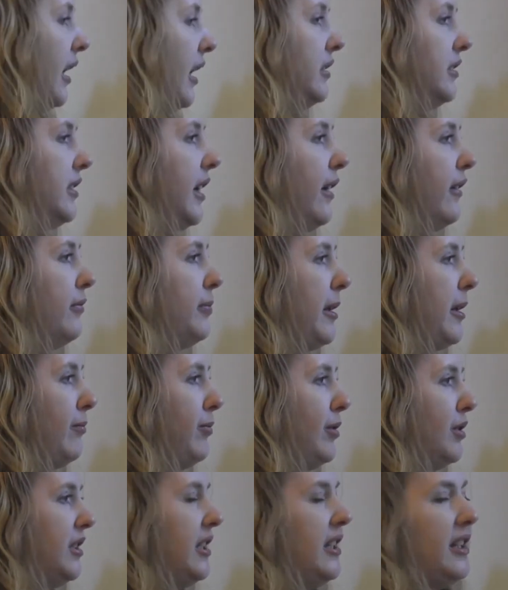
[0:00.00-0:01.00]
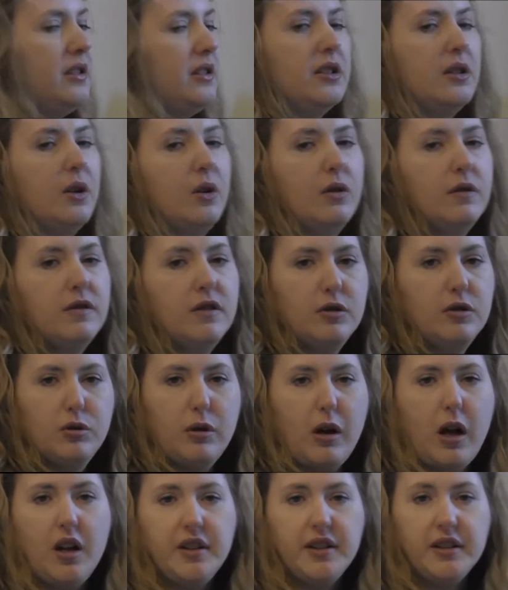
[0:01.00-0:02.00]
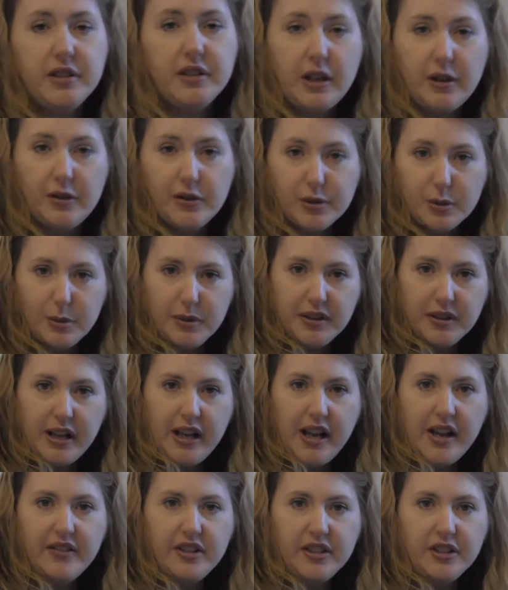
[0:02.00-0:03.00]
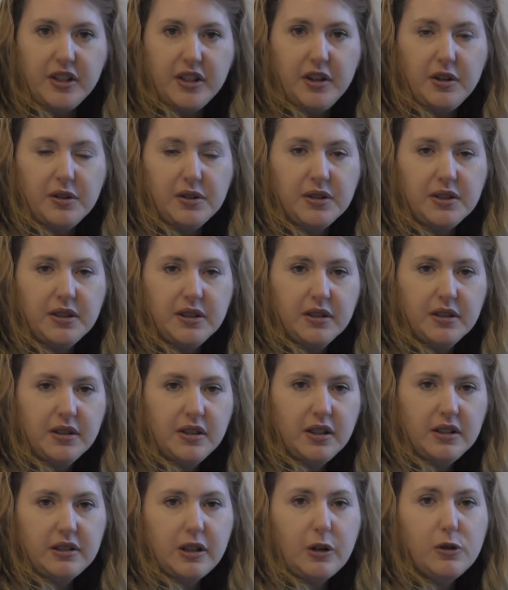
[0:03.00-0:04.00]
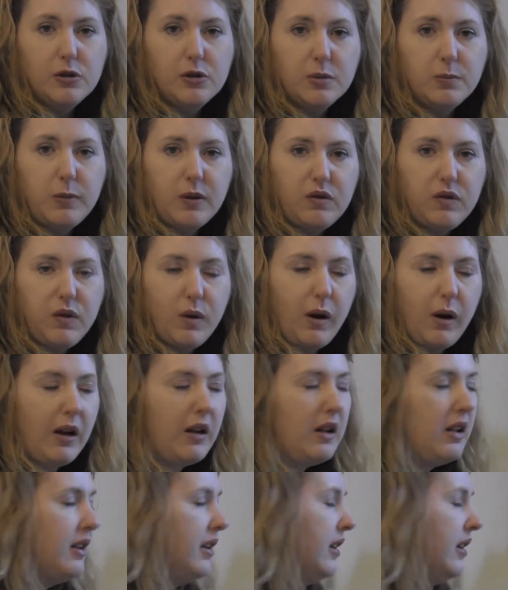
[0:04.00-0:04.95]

a lot of people tend to overdraw the nose when they haven't used the nose before.